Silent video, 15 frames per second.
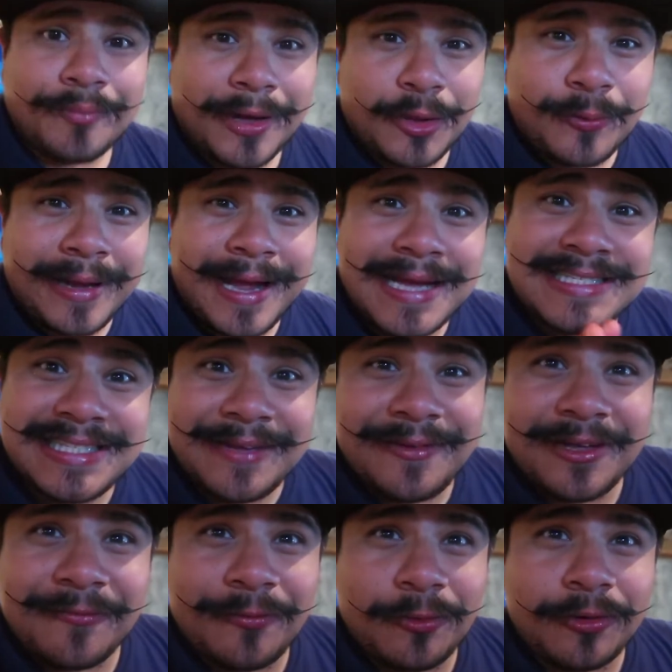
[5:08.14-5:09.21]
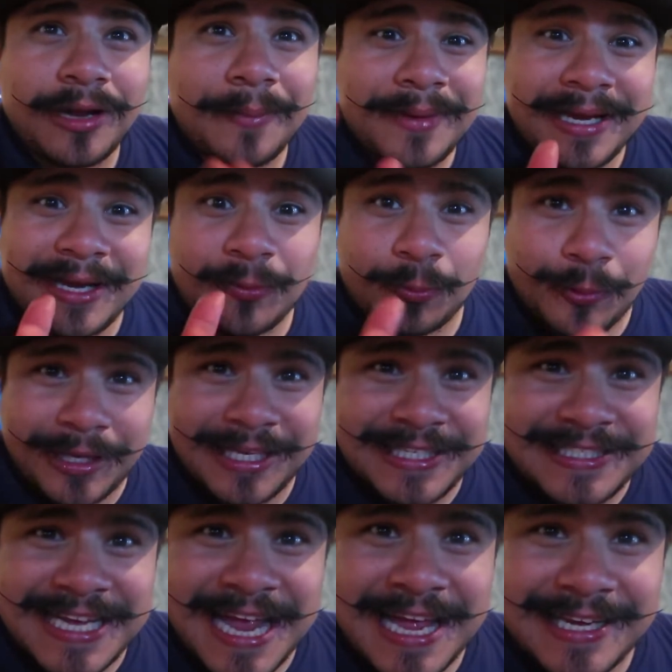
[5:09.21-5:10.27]
By the way guys, living in Florida, I'm getting
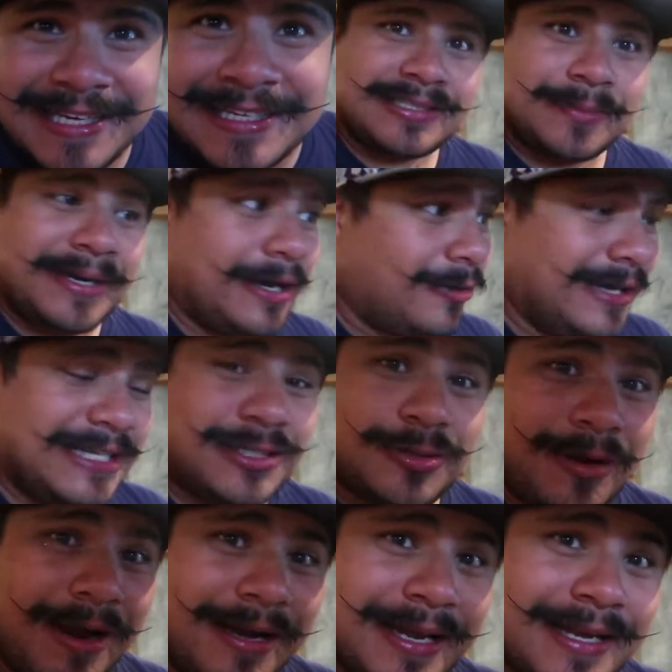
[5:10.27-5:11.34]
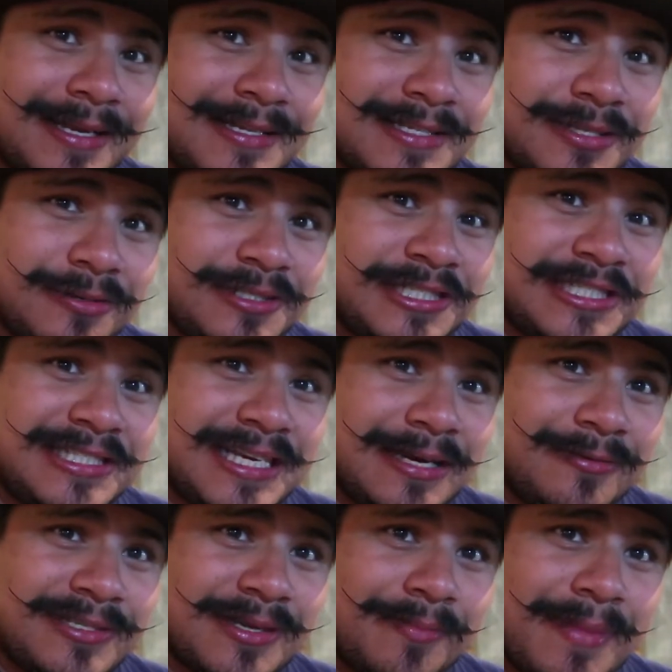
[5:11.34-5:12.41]
really tan. Somebody already tried it, so she said
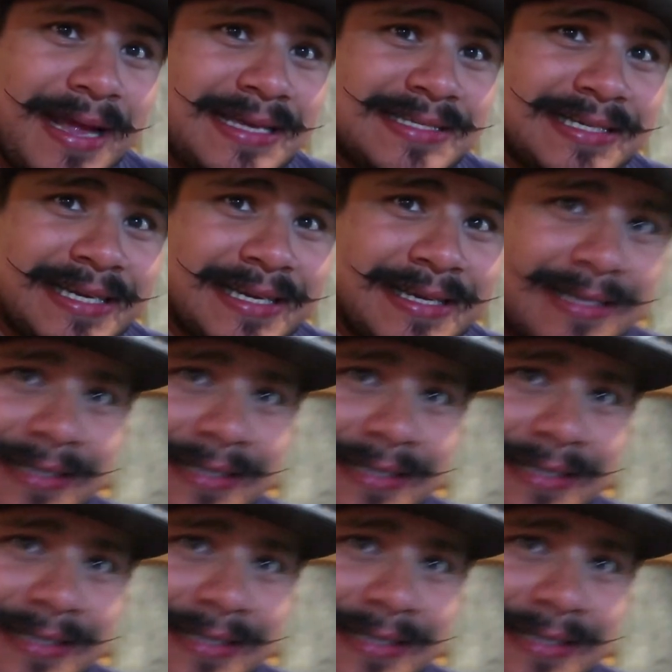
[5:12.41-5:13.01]
it was amazing.